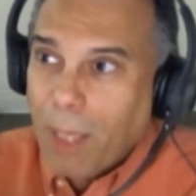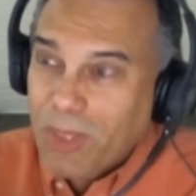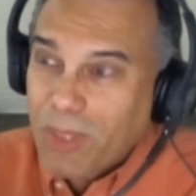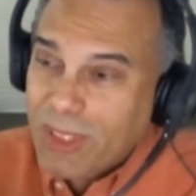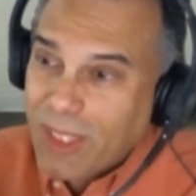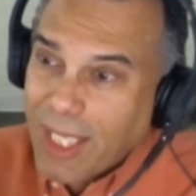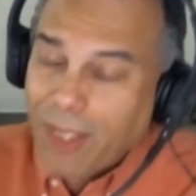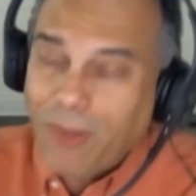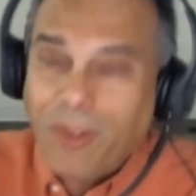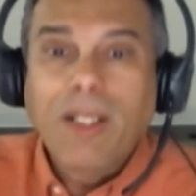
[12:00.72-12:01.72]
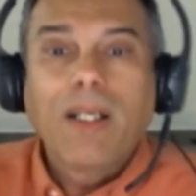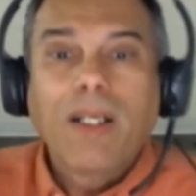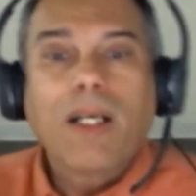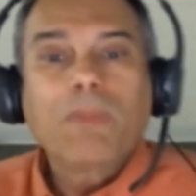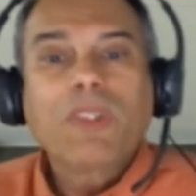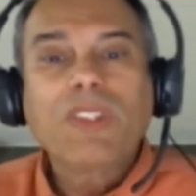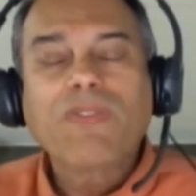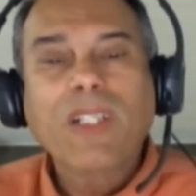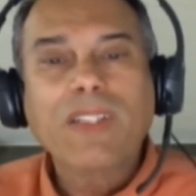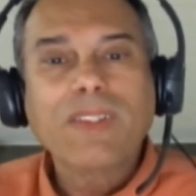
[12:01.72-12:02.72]
up this ladder, up this
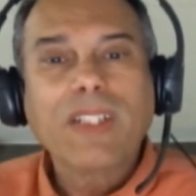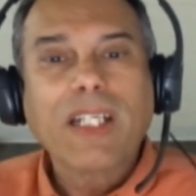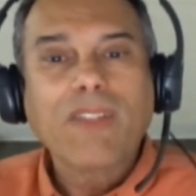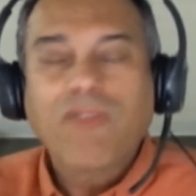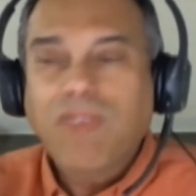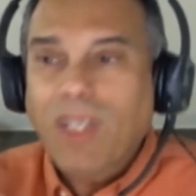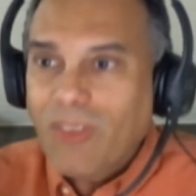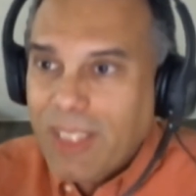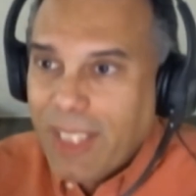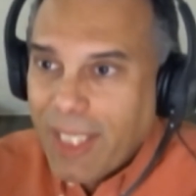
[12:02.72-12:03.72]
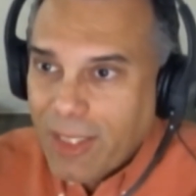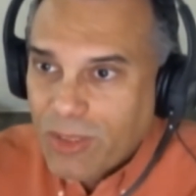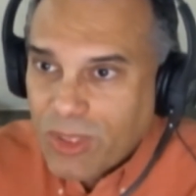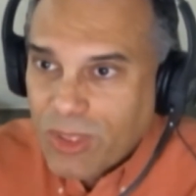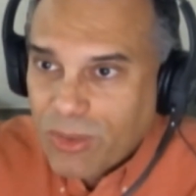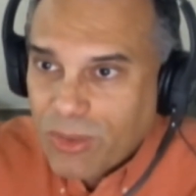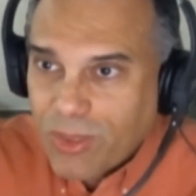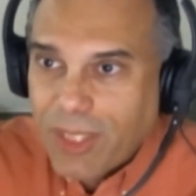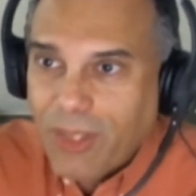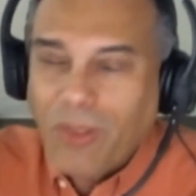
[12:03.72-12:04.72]
fountainhead, follow the energy
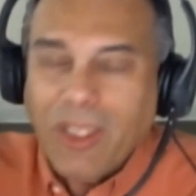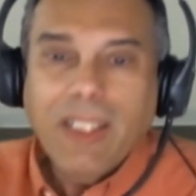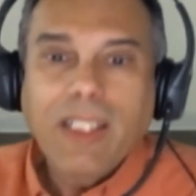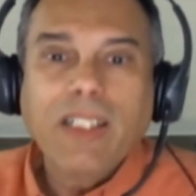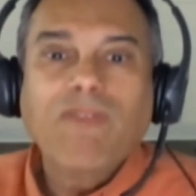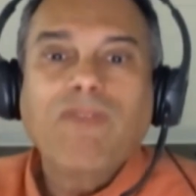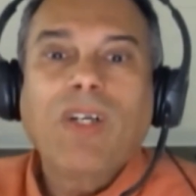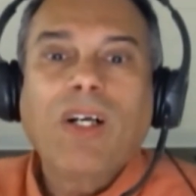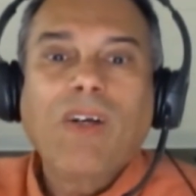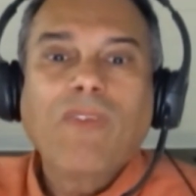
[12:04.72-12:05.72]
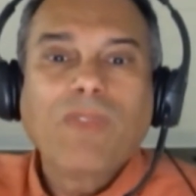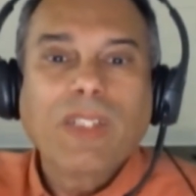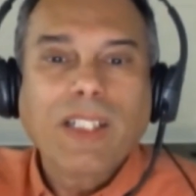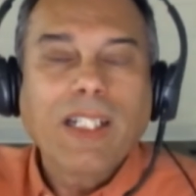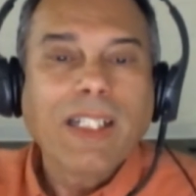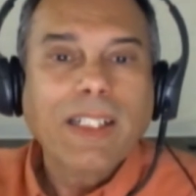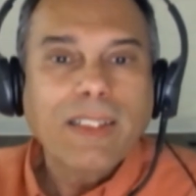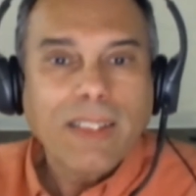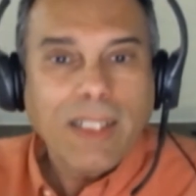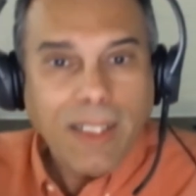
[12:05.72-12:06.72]
trail, evolve with it, let
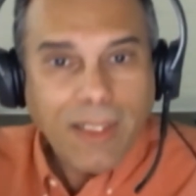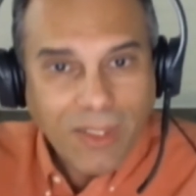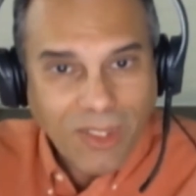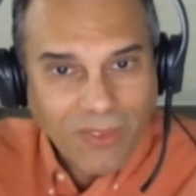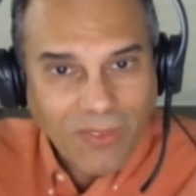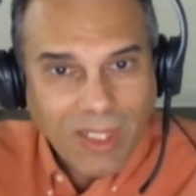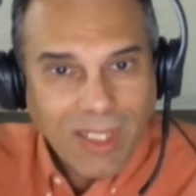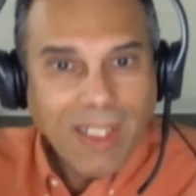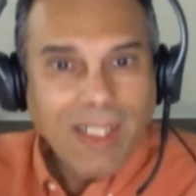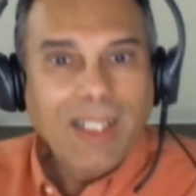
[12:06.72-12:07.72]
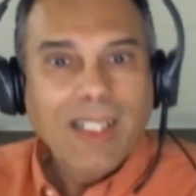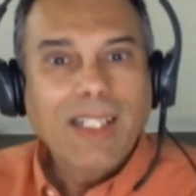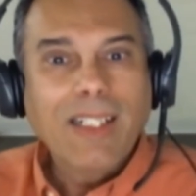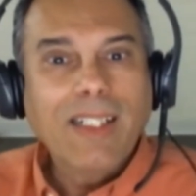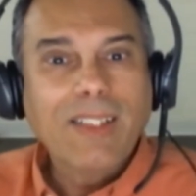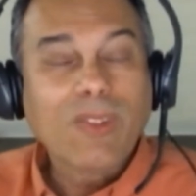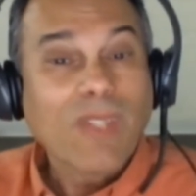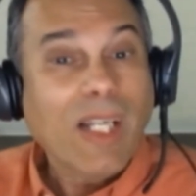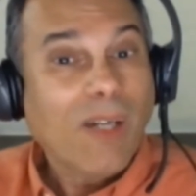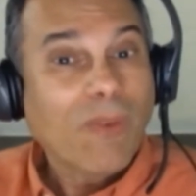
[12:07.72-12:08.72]
it take you. And
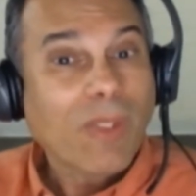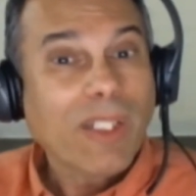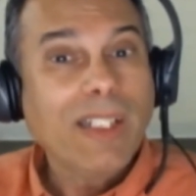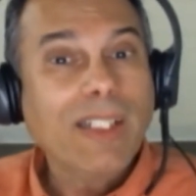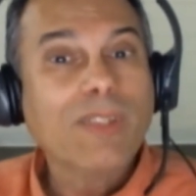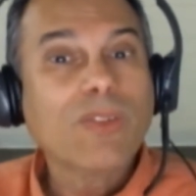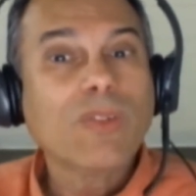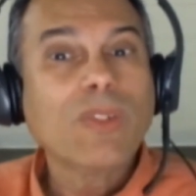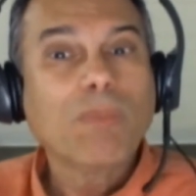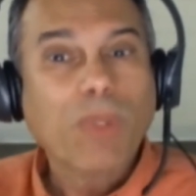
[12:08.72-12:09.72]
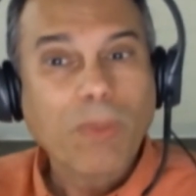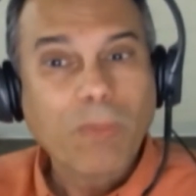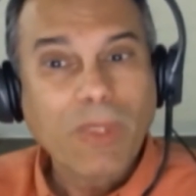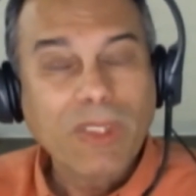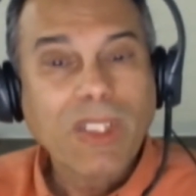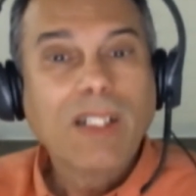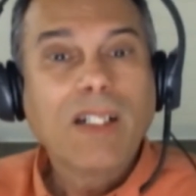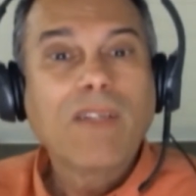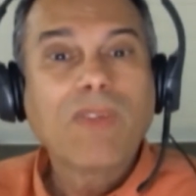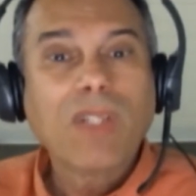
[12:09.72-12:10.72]
so now we're getting into the purpose
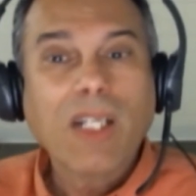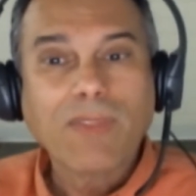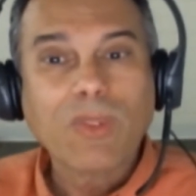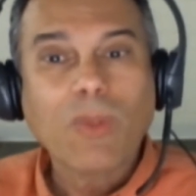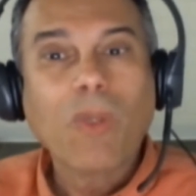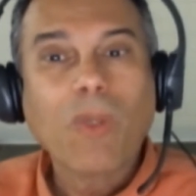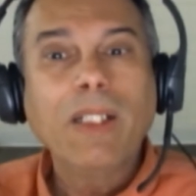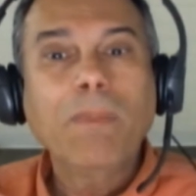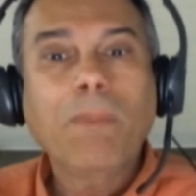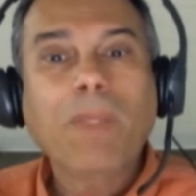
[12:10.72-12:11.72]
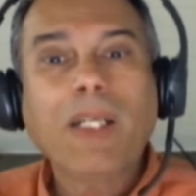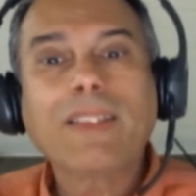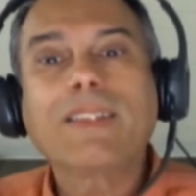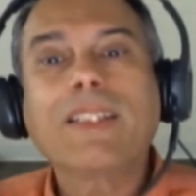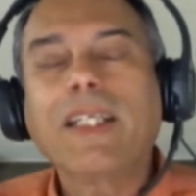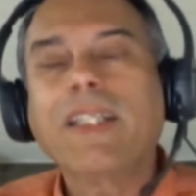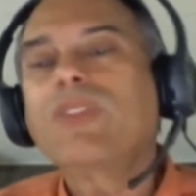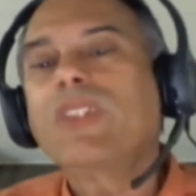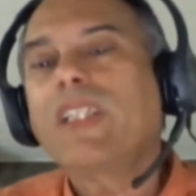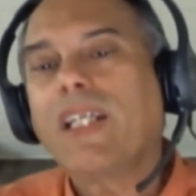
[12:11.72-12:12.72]
of life. So what impact does
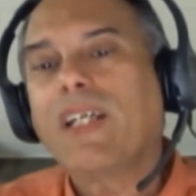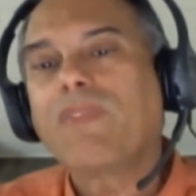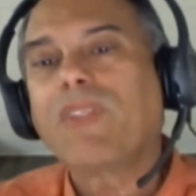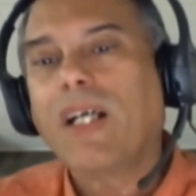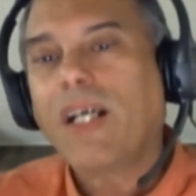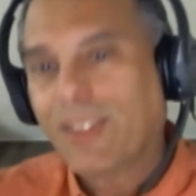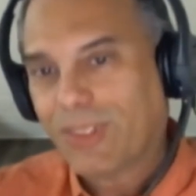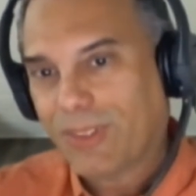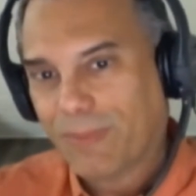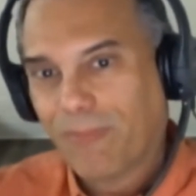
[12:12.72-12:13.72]
energy have on us?